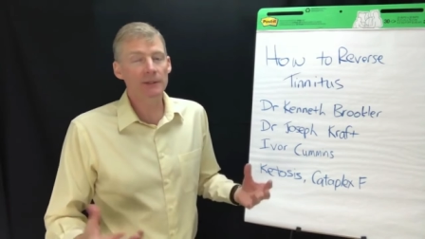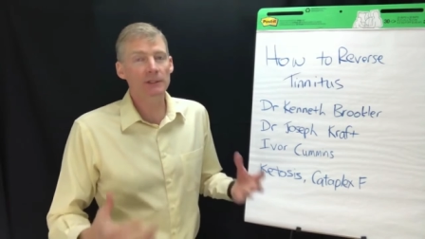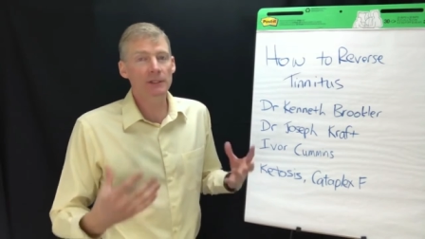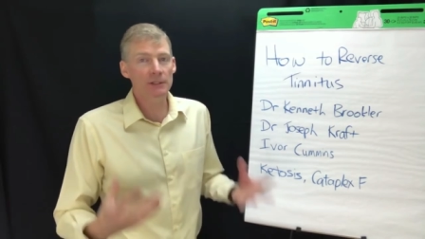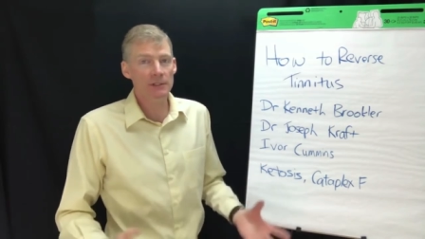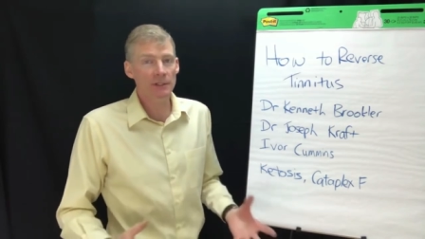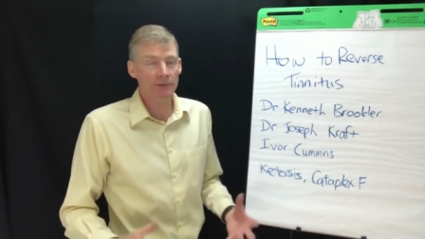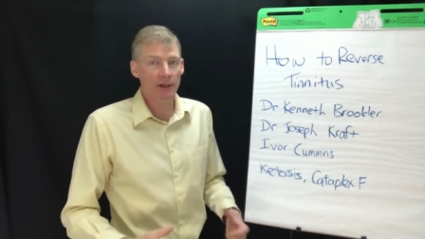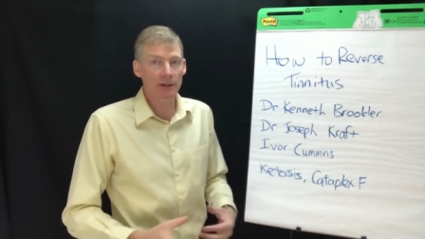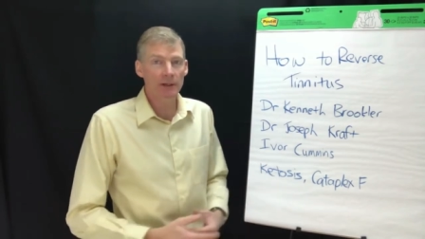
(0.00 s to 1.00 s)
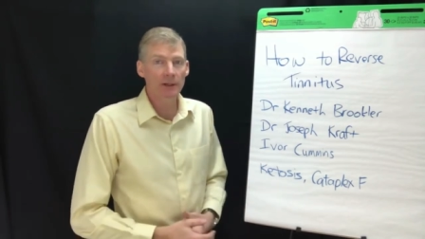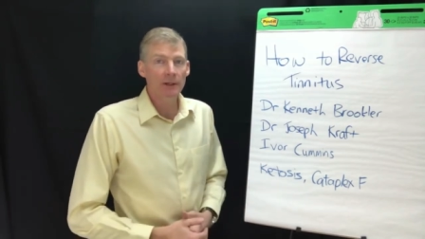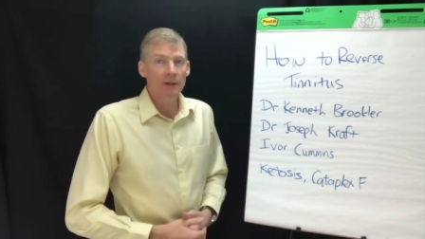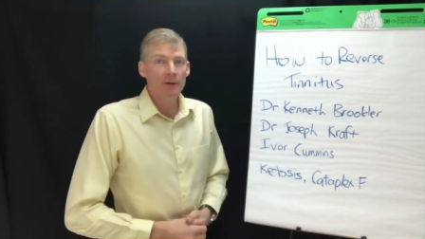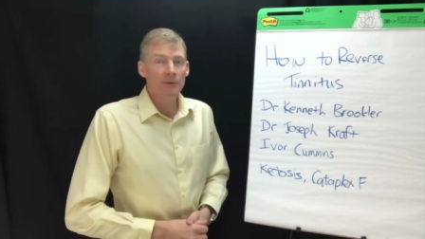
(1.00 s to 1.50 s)
The condition of our
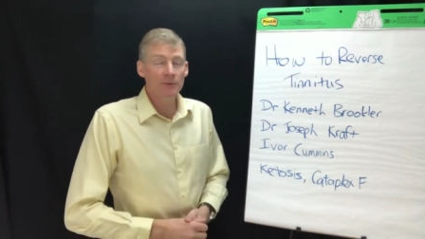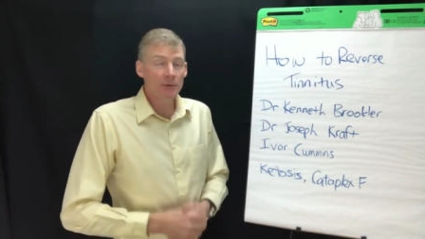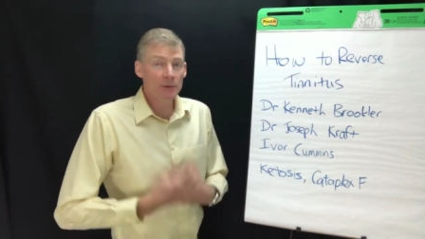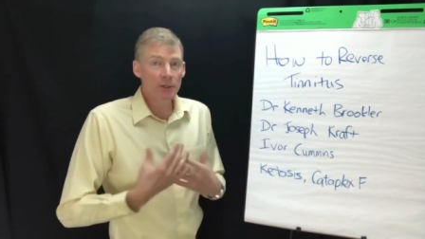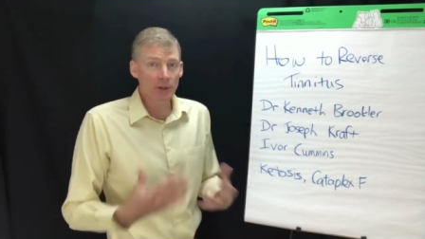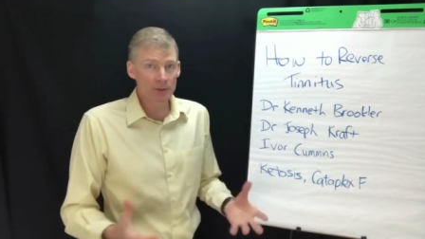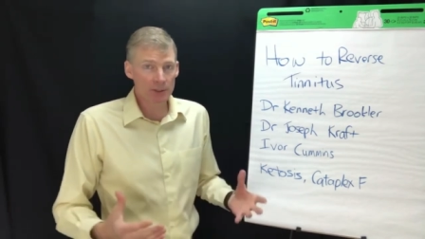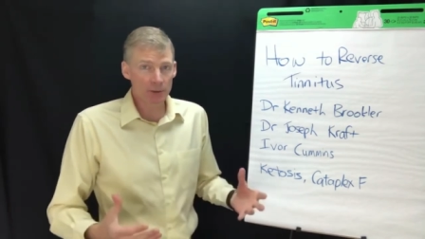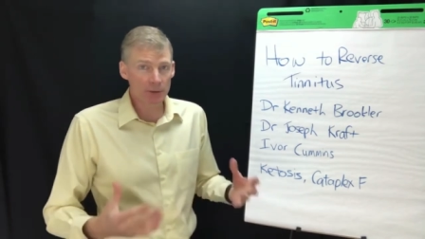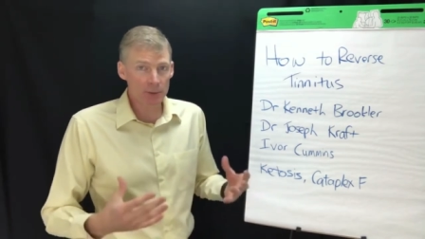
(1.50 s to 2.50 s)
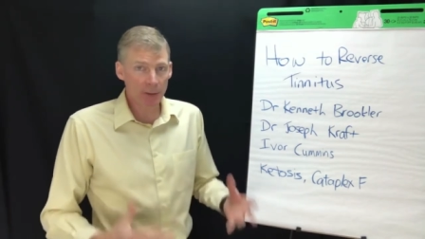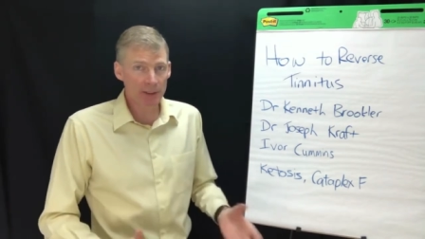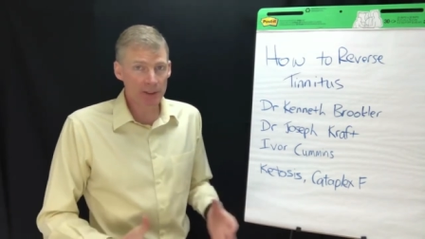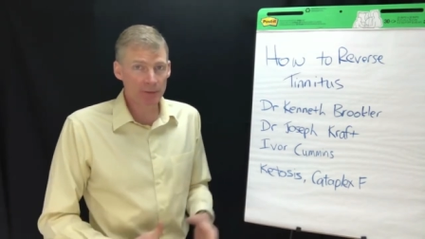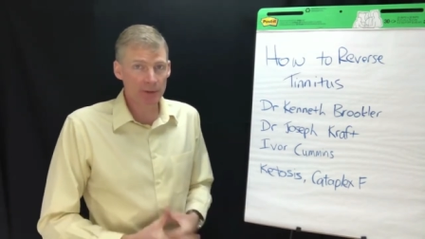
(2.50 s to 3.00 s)
food culture was
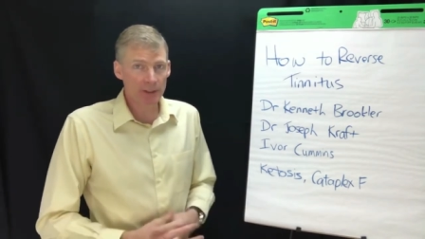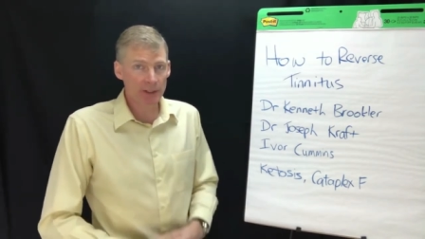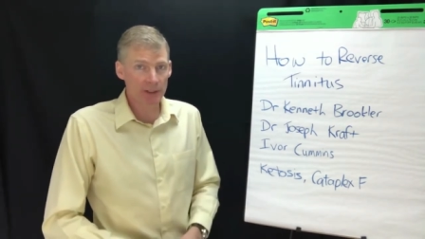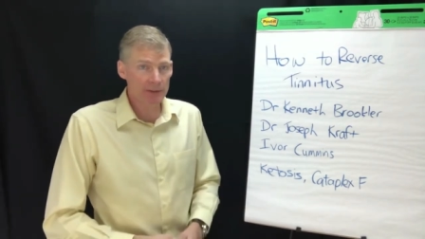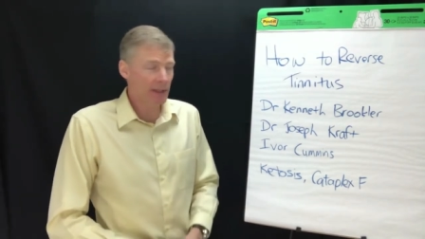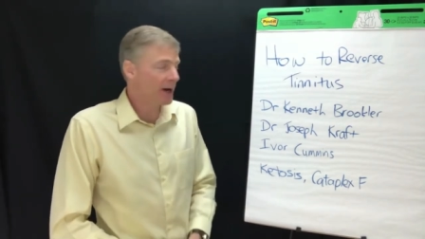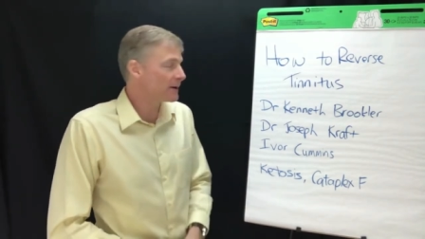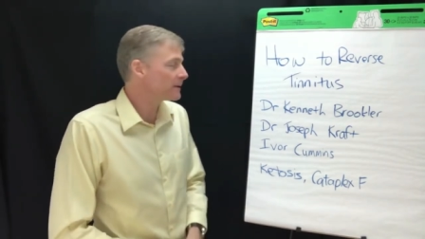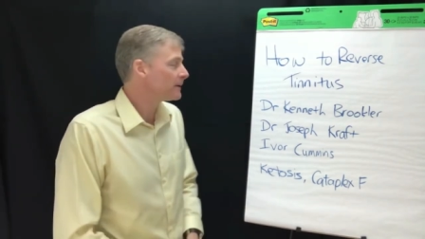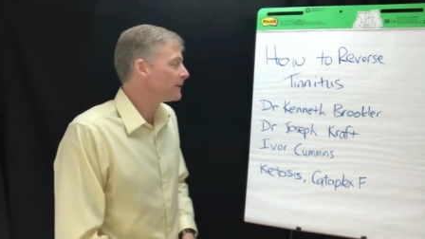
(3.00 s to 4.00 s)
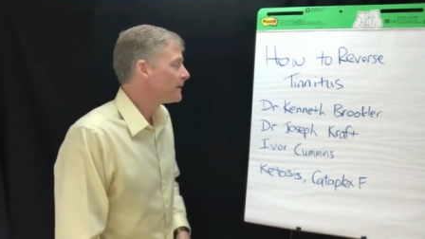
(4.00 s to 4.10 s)
way different than it is now.